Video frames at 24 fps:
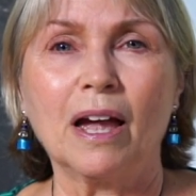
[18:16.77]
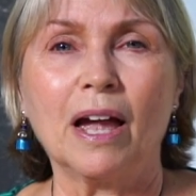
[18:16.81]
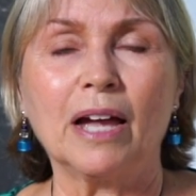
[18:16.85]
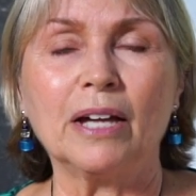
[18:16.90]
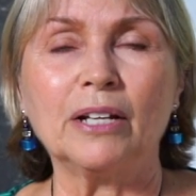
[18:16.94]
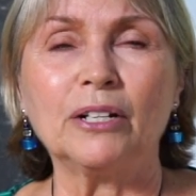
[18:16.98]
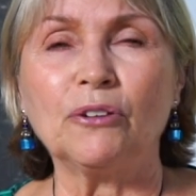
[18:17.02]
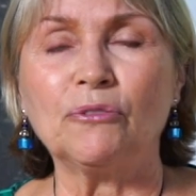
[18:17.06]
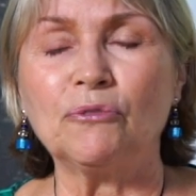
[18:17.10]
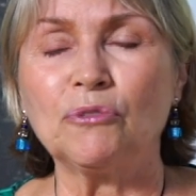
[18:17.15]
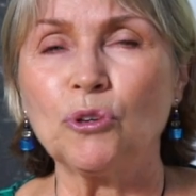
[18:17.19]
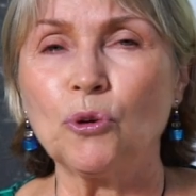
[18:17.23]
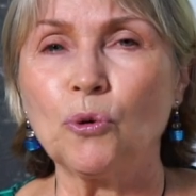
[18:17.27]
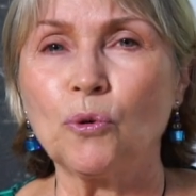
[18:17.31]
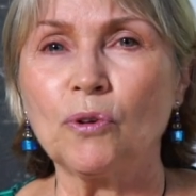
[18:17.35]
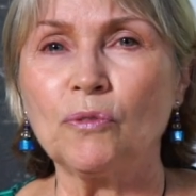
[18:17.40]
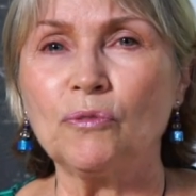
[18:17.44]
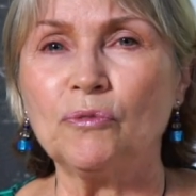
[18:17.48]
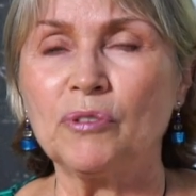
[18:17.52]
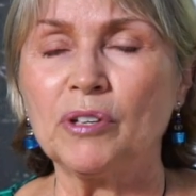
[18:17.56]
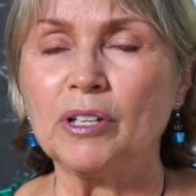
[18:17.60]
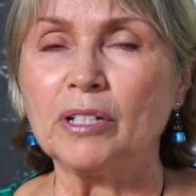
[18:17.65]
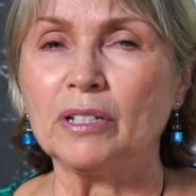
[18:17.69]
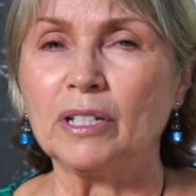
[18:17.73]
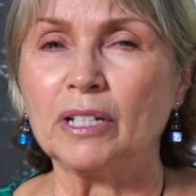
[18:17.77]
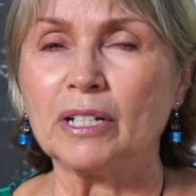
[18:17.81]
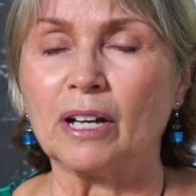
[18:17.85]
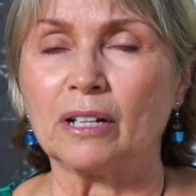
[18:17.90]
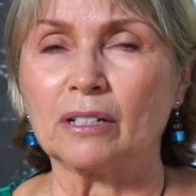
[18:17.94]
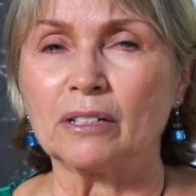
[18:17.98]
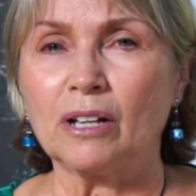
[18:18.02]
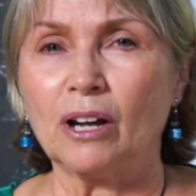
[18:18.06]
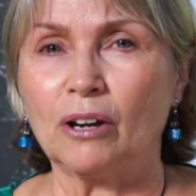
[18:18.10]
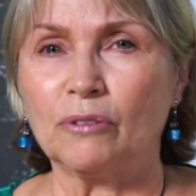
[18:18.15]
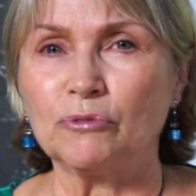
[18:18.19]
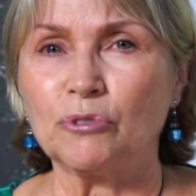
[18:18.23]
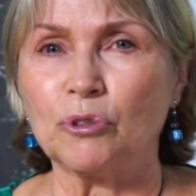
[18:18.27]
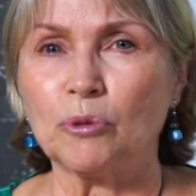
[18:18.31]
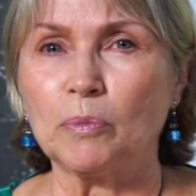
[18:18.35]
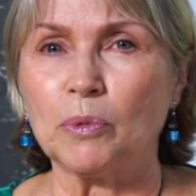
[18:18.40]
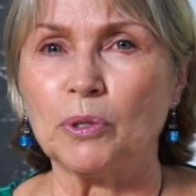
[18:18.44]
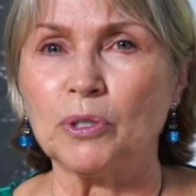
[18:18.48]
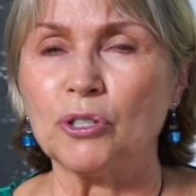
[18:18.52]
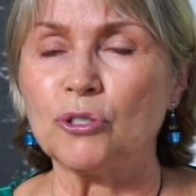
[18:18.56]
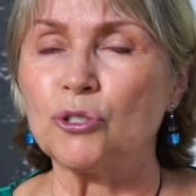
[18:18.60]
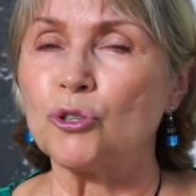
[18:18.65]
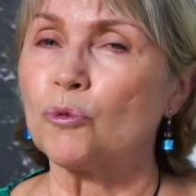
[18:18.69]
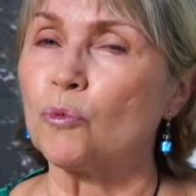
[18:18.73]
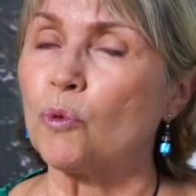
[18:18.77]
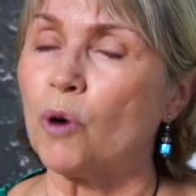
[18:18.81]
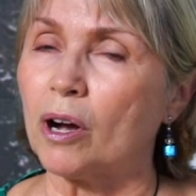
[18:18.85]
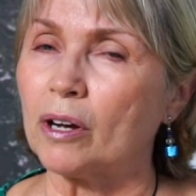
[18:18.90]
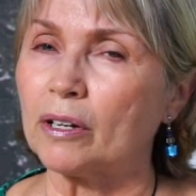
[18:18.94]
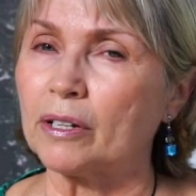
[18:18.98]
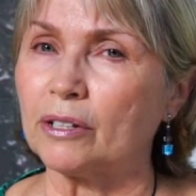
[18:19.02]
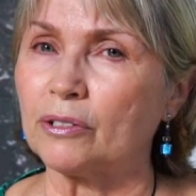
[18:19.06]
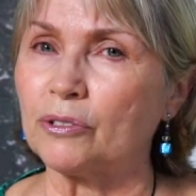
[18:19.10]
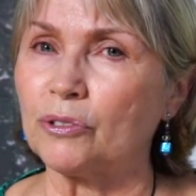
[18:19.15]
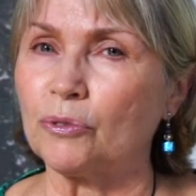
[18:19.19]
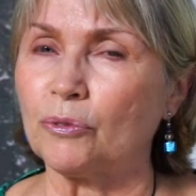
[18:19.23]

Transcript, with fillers: And if you're feeling uncomfortable as you're walking